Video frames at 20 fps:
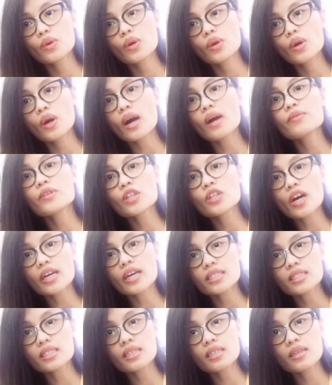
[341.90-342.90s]
have your
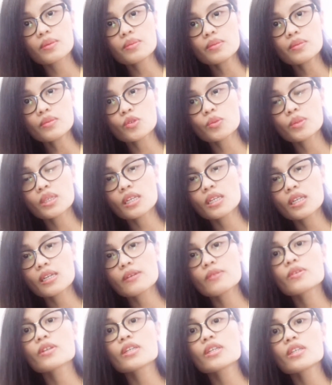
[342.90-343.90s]
item to be
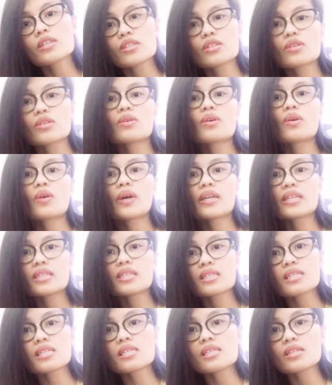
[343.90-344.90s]
delivered. So
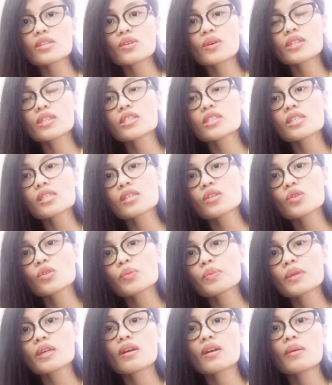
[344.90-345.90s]
and easy, you can just need to
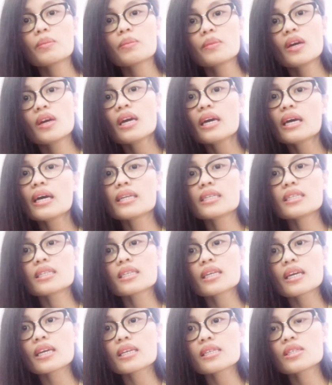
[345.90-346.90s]
pick up. And in
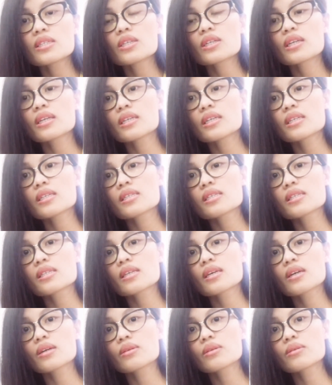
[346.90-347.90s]
case there is
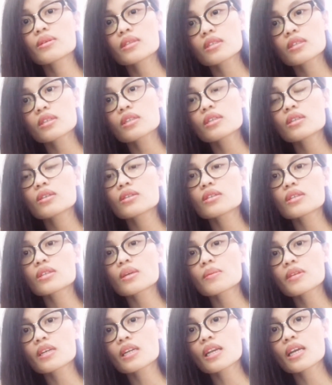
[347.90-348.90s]
a return or
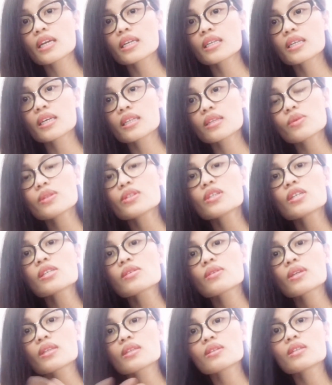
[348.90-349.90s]
something like that, they will just
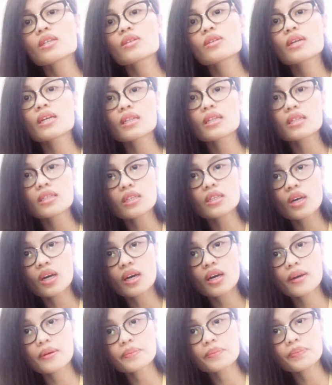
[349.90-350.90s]
return directly
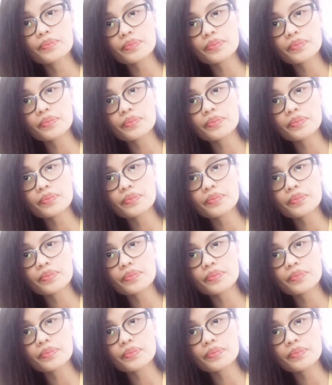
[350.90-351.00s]
the